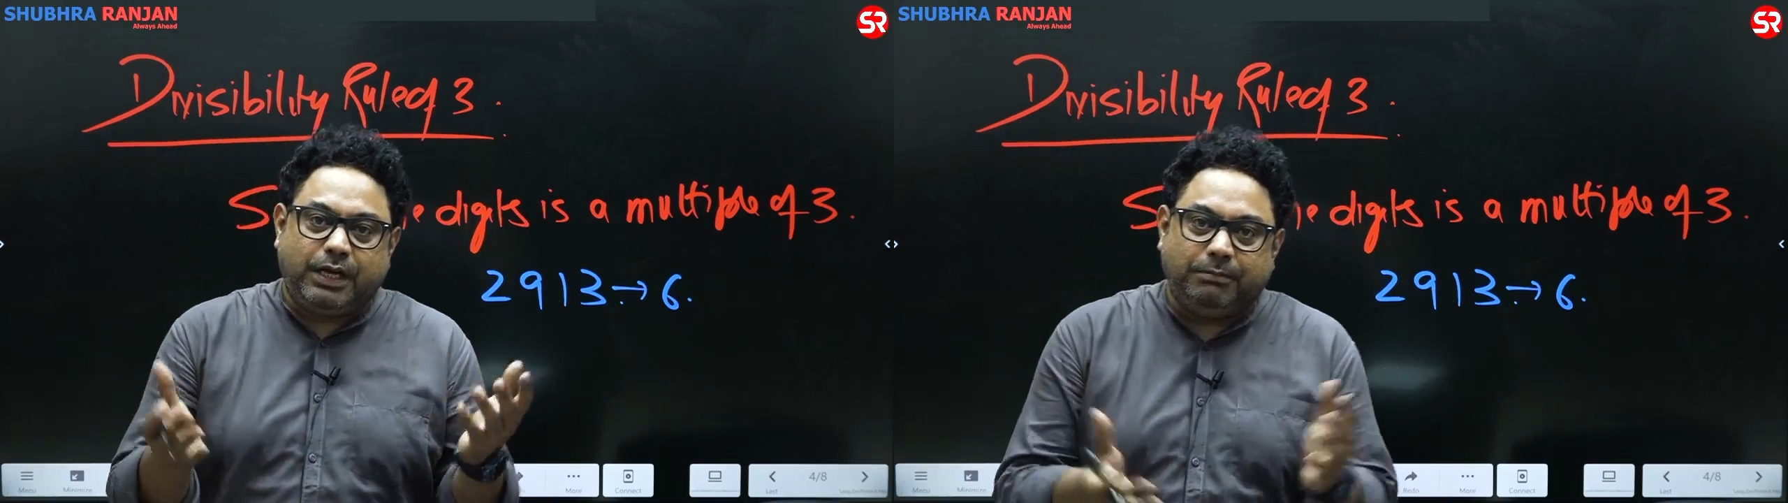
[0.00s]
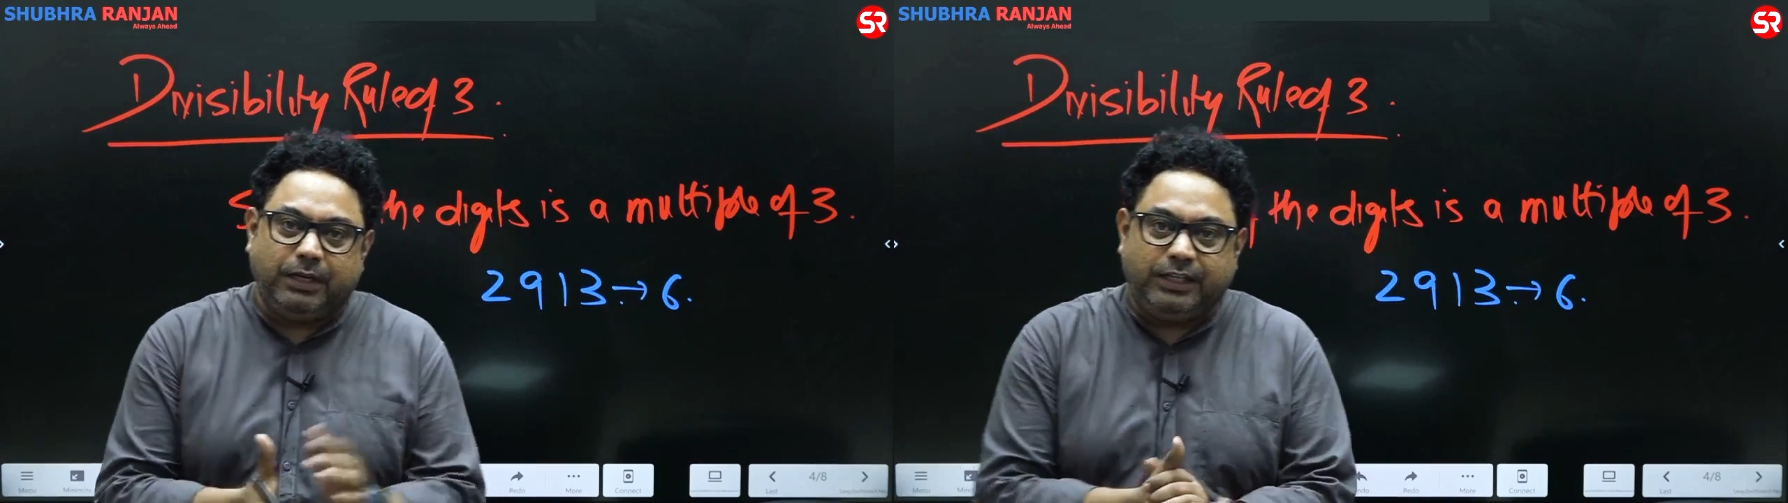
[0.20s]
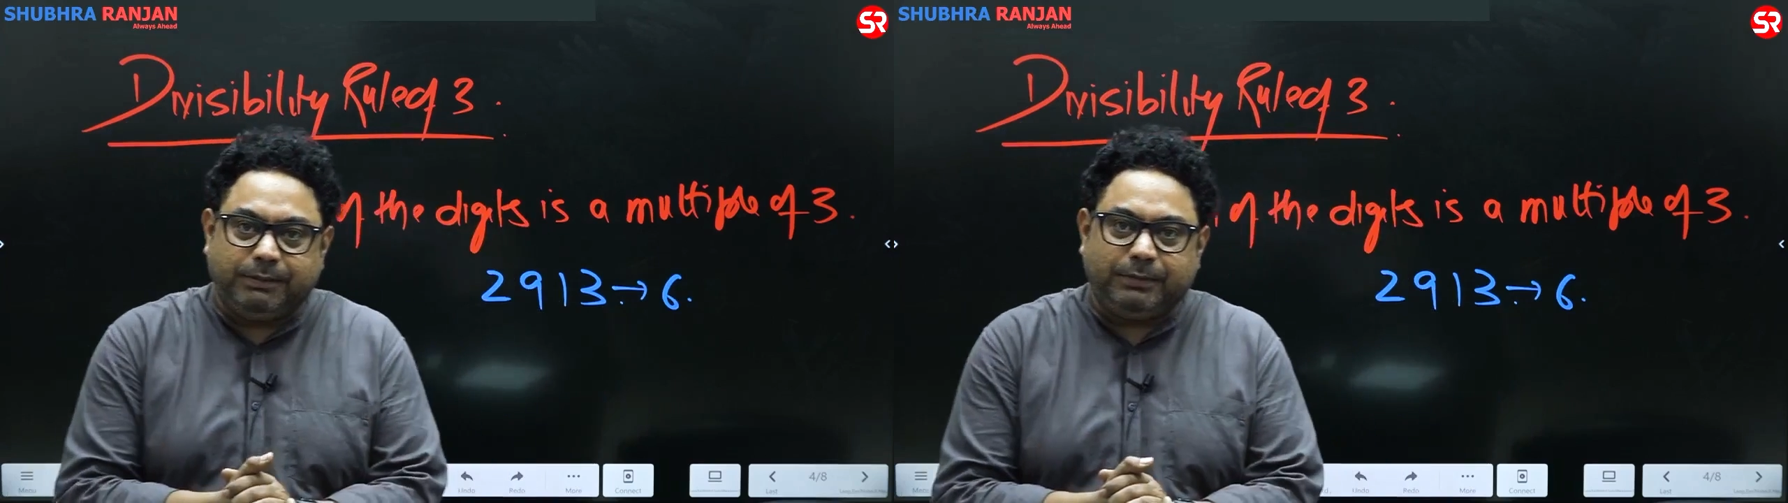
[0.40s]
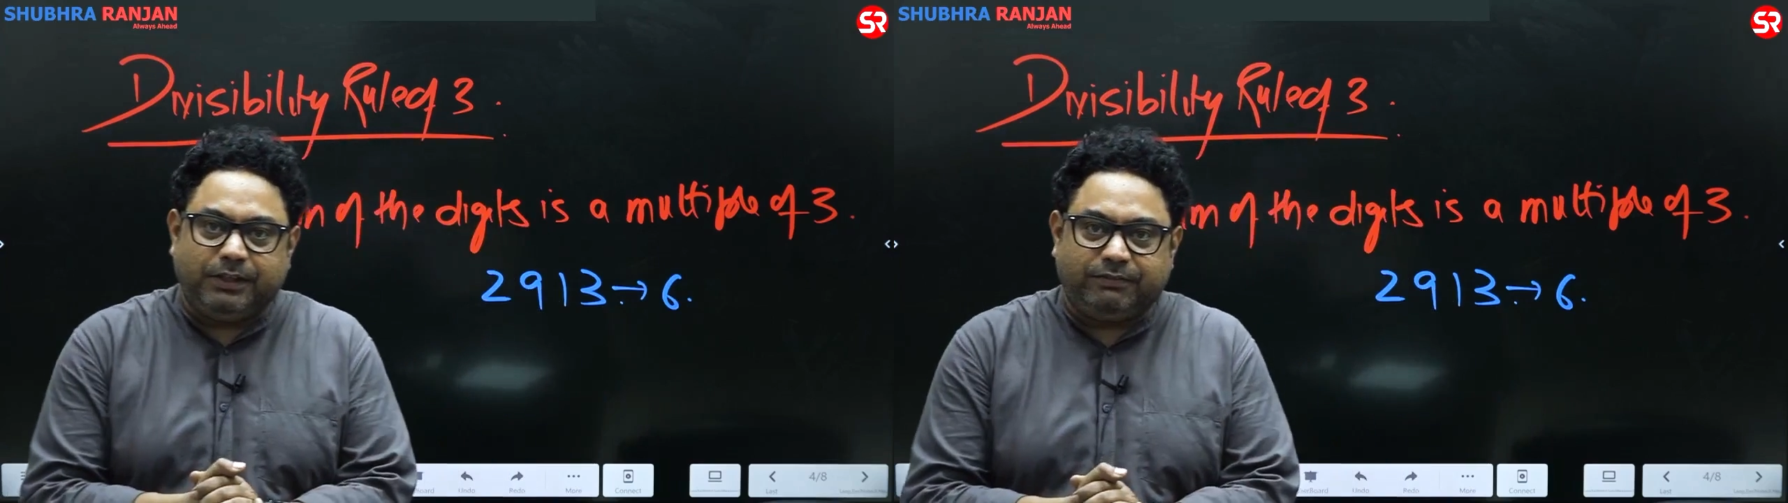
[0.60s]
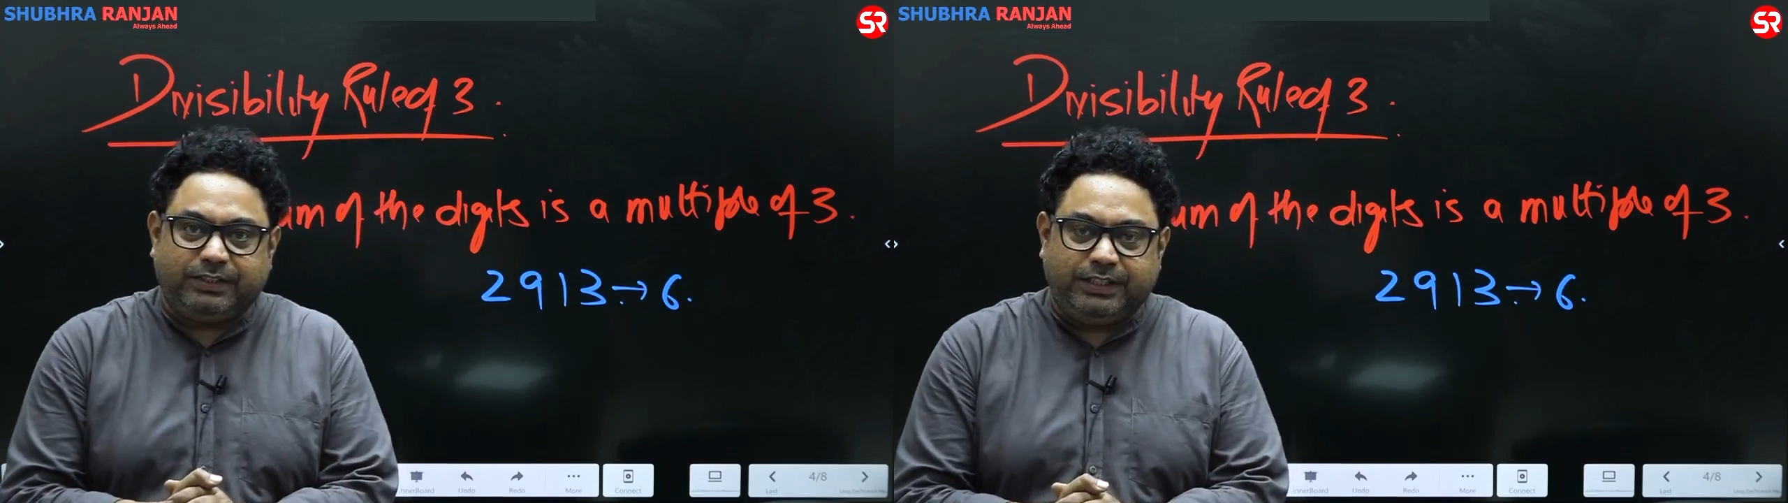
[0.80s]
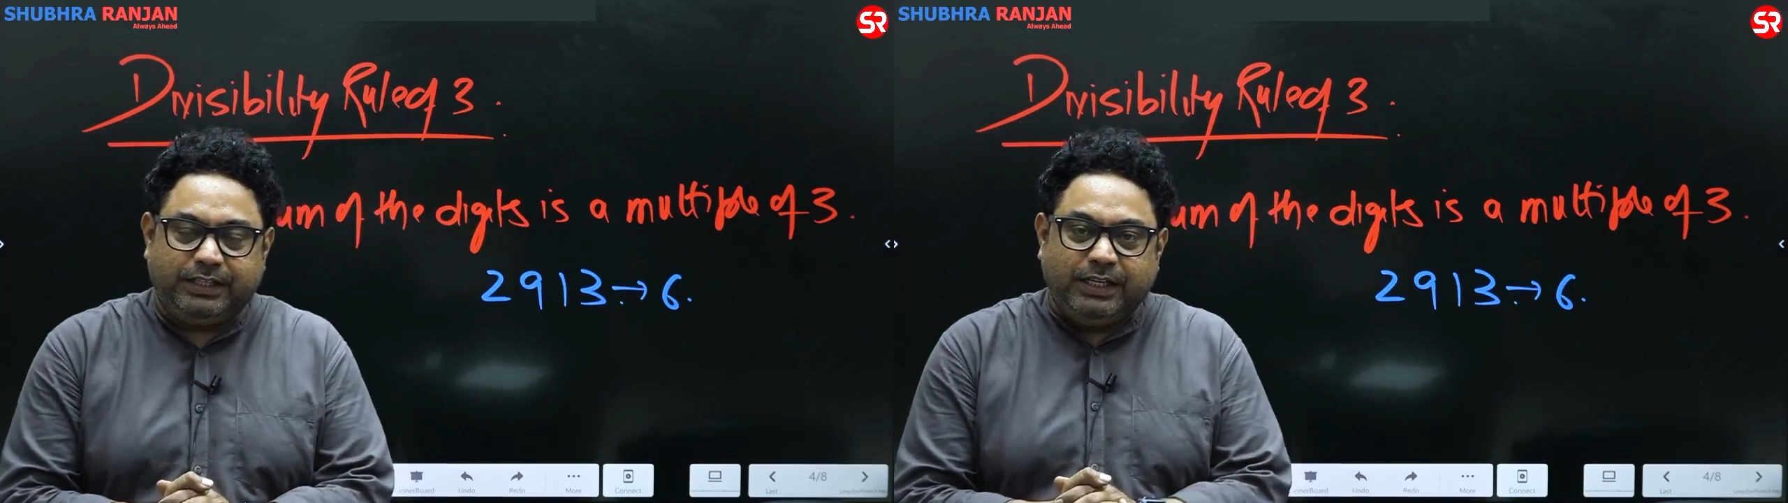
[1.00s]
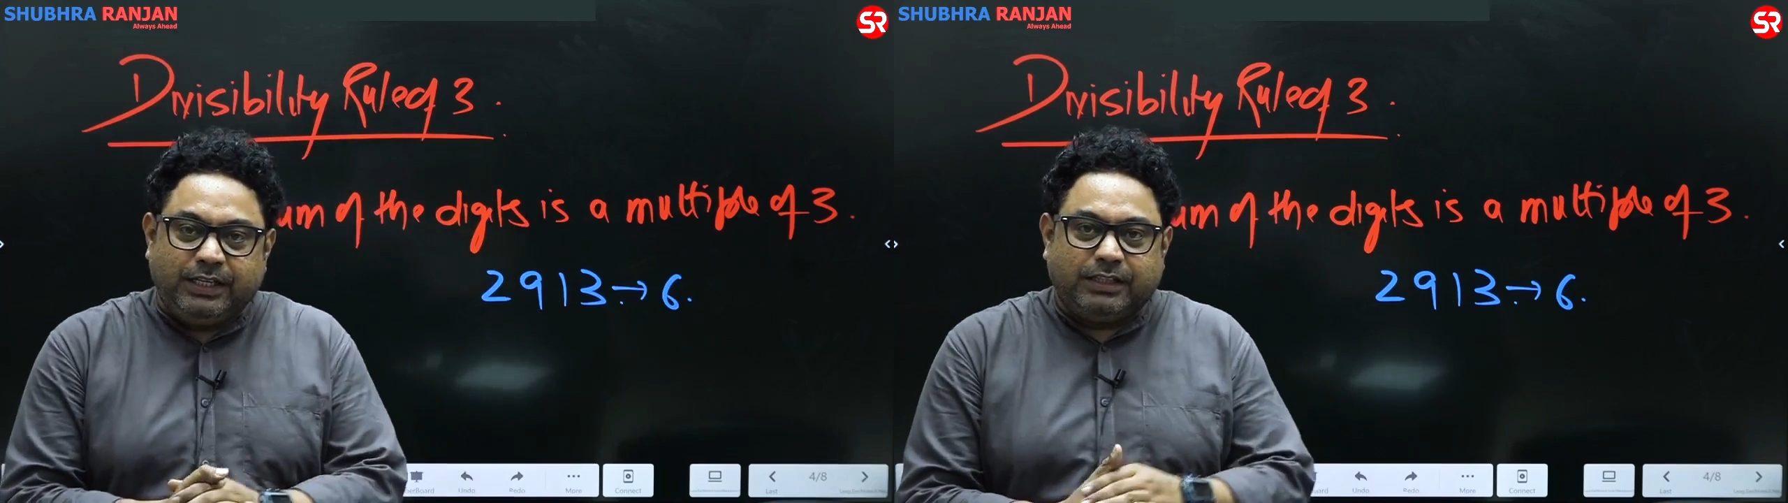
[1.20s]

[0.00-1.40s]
a multiple of 3,